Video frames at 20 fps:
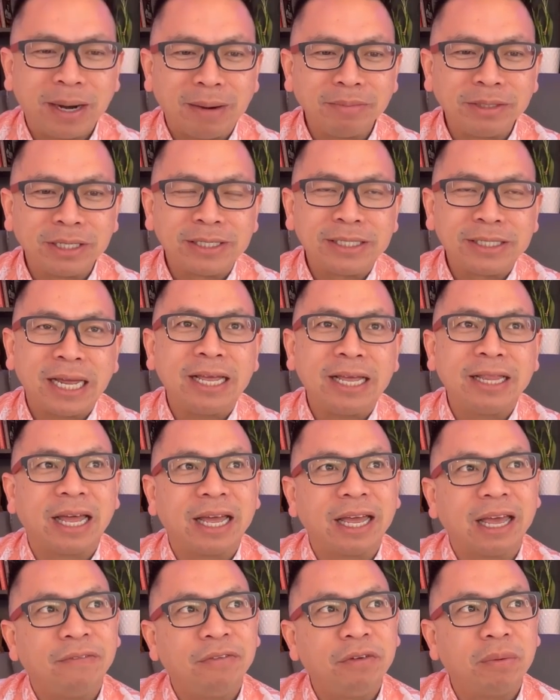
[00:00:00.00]
I'm just saying,
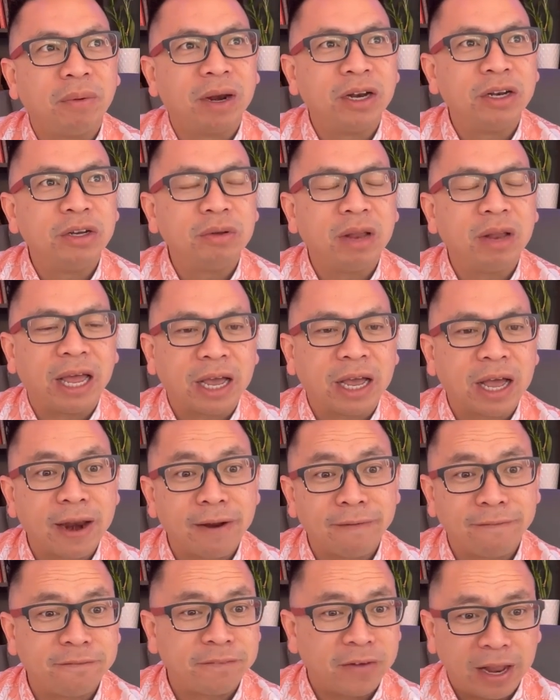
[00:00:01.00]
like, if you want to do like kind
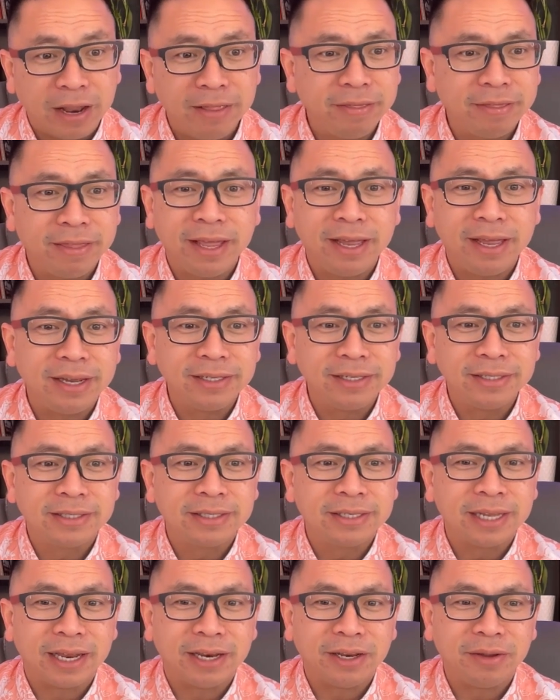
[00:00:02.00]
of fun things
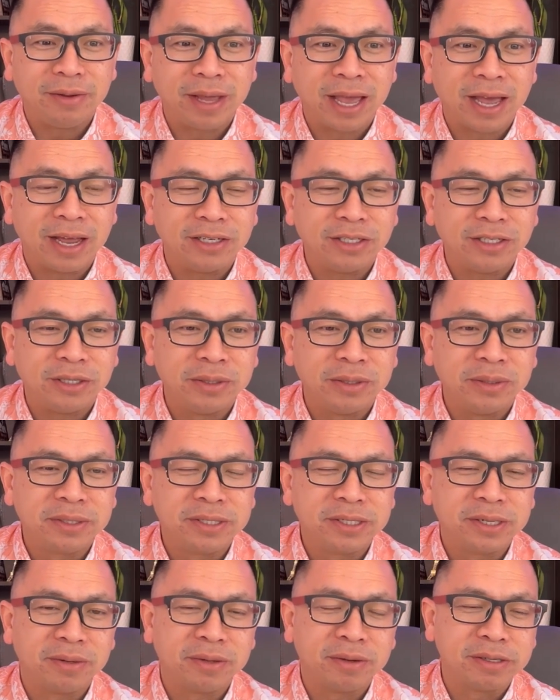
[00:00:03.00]
that you can't do,
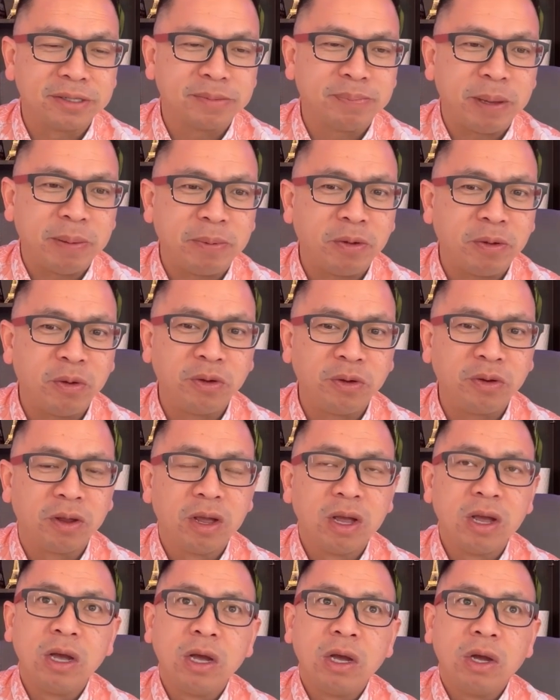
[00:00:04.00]
so there's people
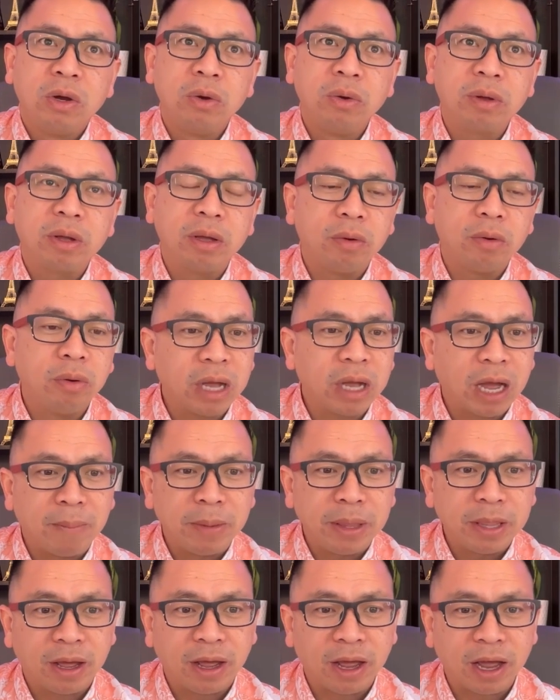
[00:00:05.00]
who come
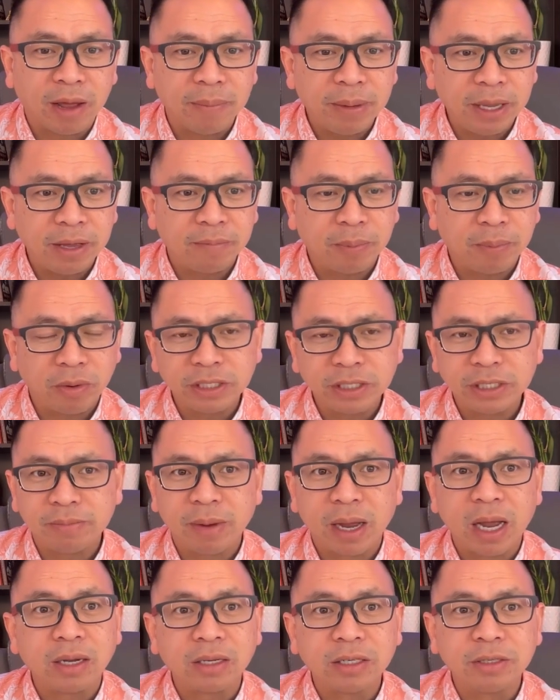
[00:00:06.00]
in the hobby of points and
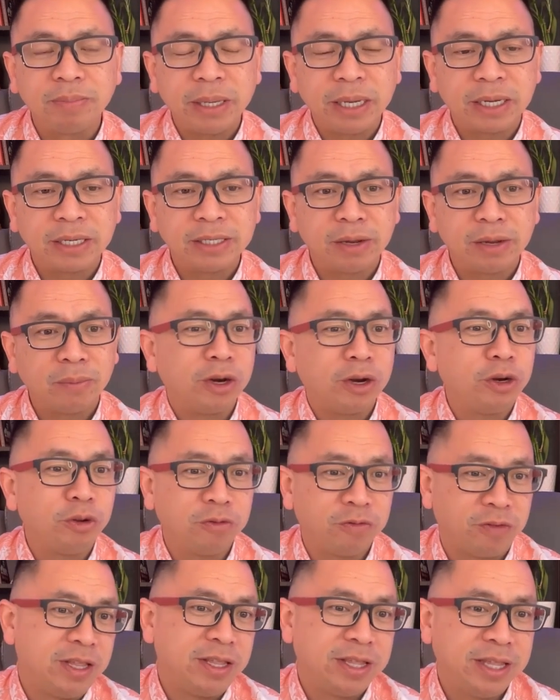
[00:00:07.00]
miles because they want to do
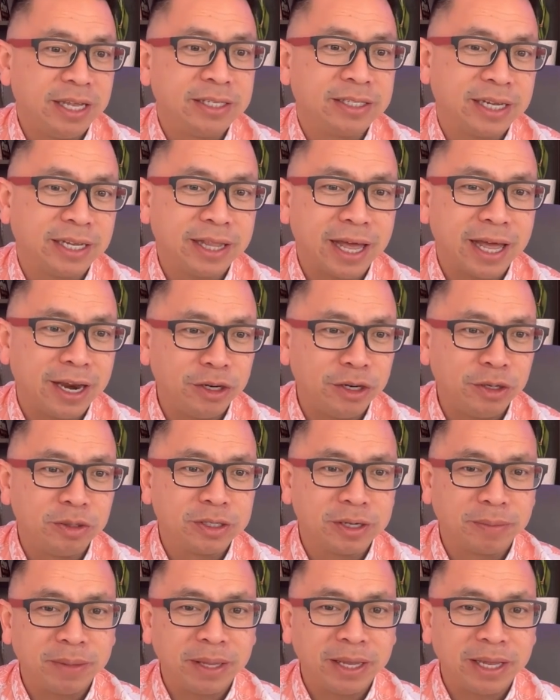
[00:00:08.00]
fun things like that and do
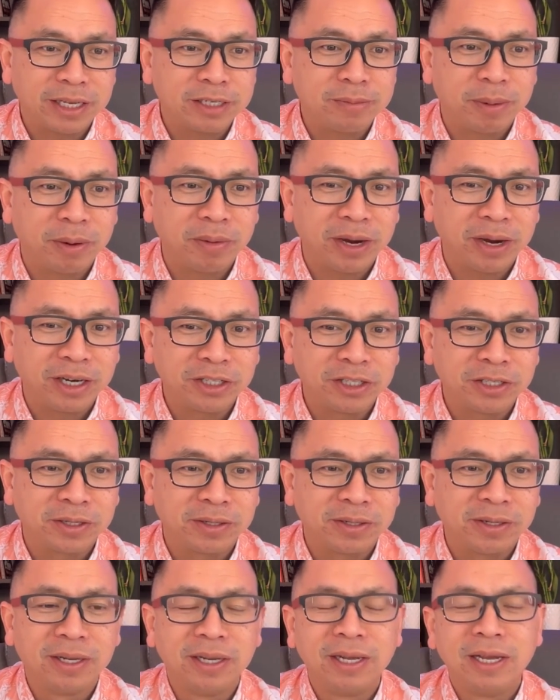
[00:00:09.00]
something
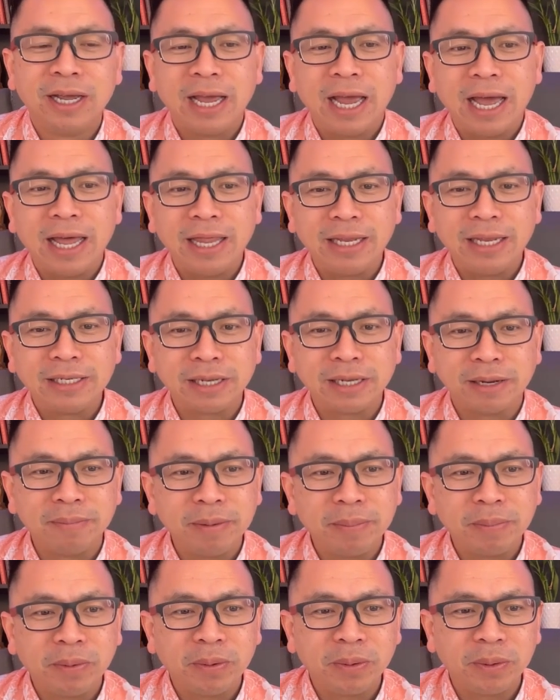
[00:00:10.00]
experiential, and then some
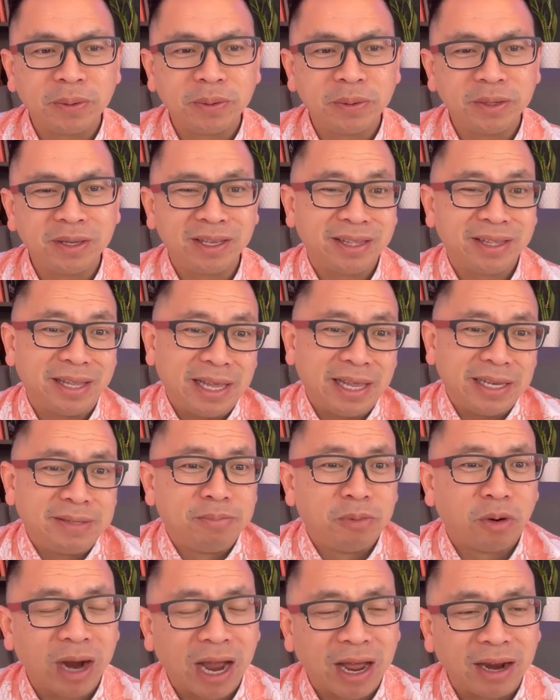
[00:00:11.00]
people who it's
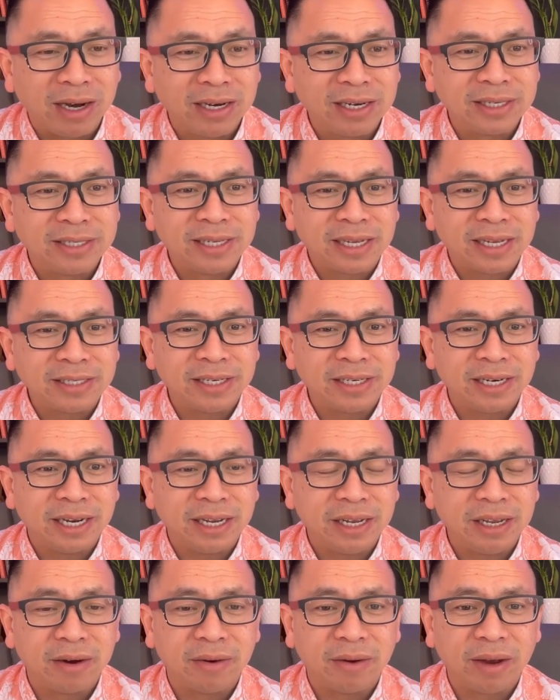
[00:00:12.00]
more out of
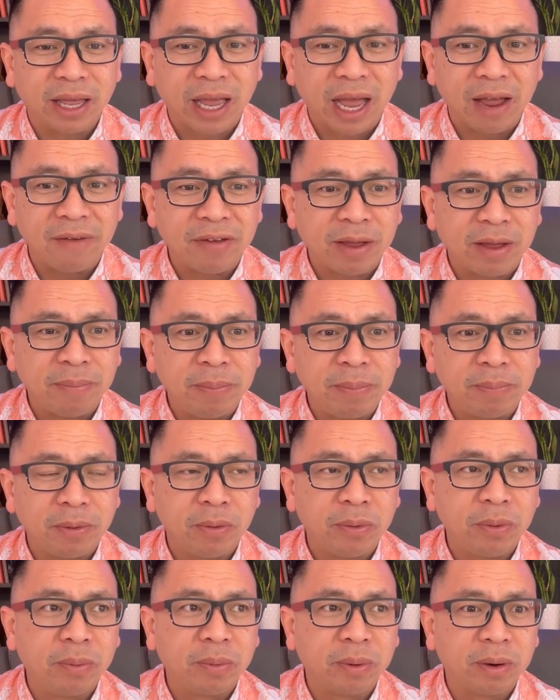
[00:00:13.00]
necessity. Like I've had people
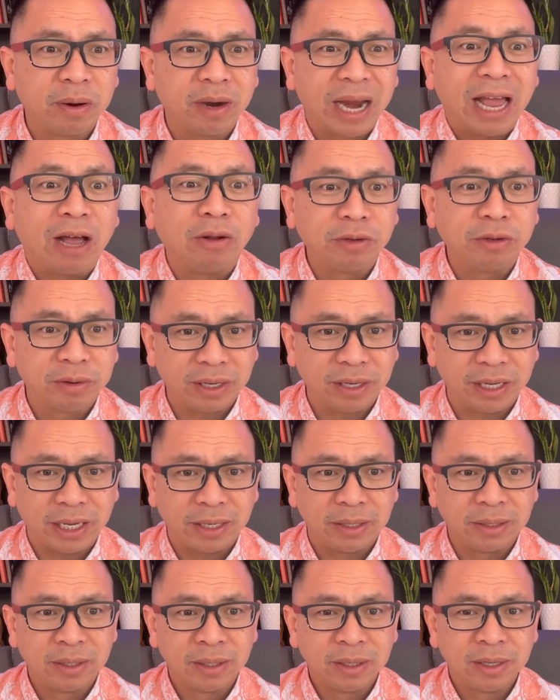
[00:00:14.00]
who were elderly.